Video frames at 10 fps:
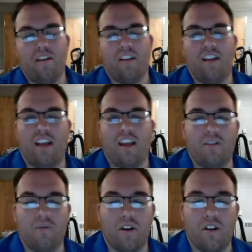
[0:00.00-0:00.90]
and
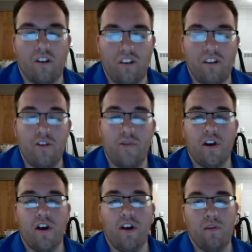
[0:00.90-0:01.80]
we are continuing
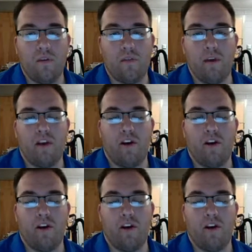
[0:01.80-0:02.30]
on with making our